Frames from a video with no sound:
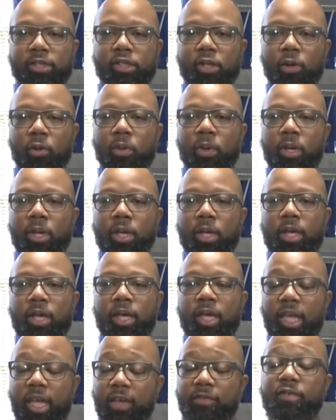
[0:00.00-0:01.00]
So
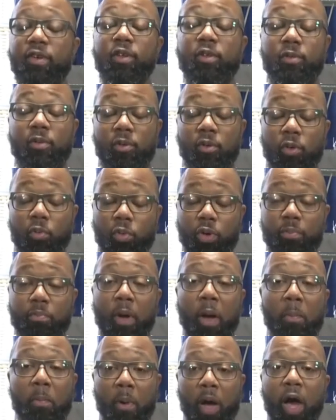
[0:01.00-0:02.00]
even with
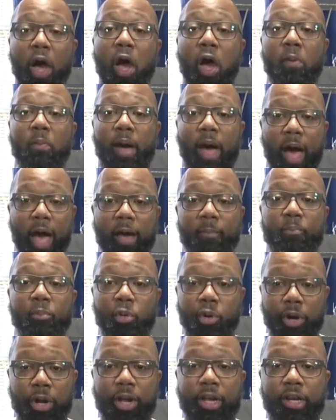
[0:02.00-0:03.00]
my mom, I
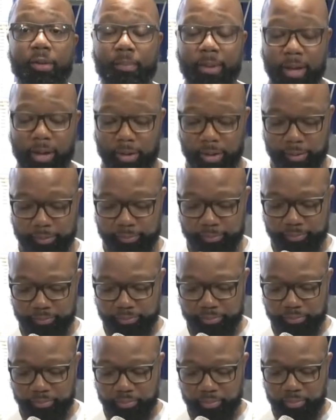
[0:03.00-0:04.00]
prayed about
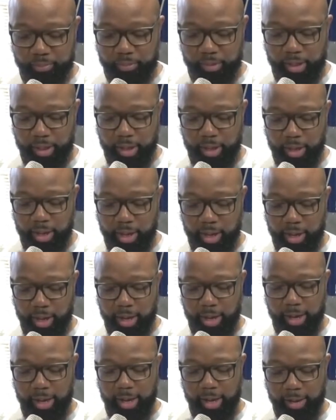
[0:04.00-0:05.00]
it.